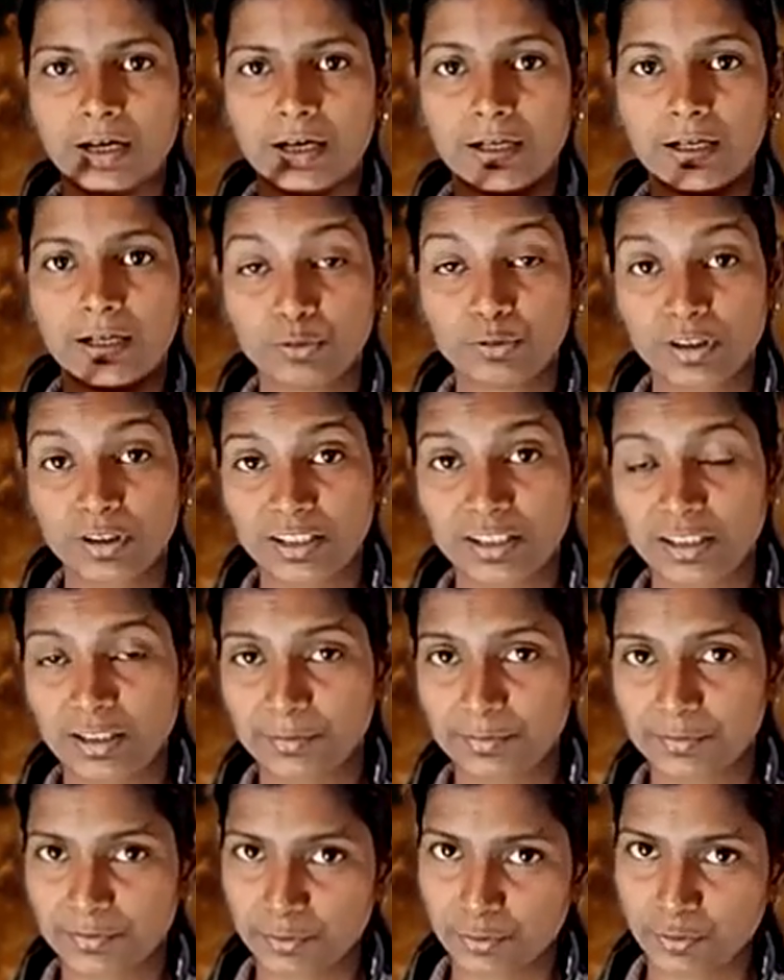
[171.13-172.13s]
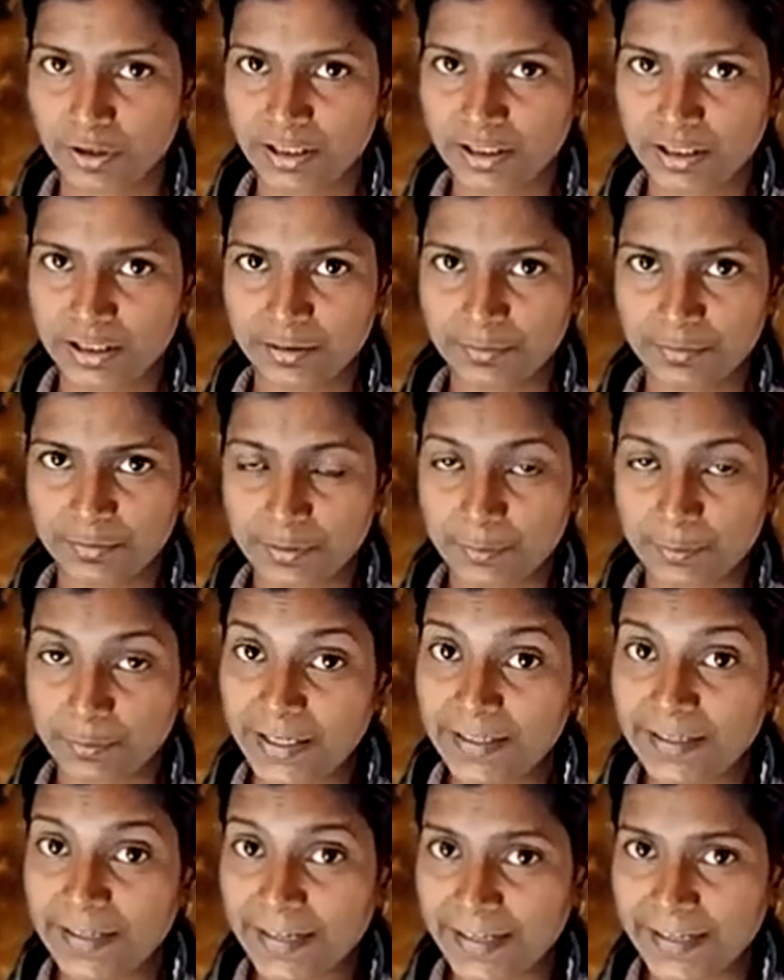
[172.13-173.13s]
a lunar eclipse, solar eclipse
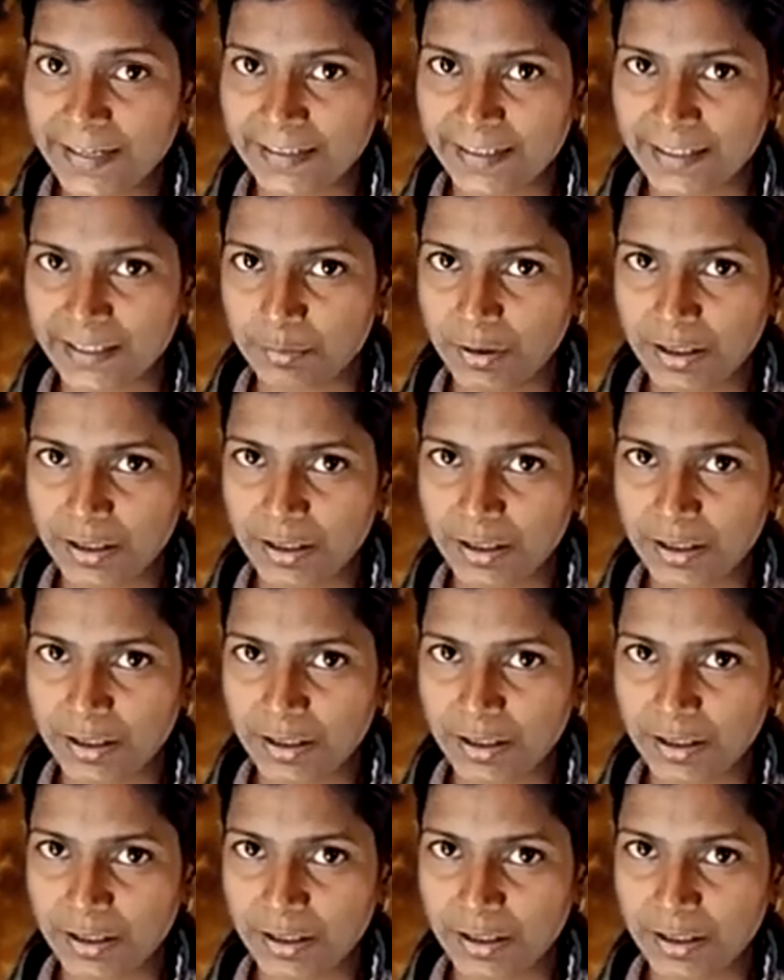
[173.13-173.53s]
by naked eye.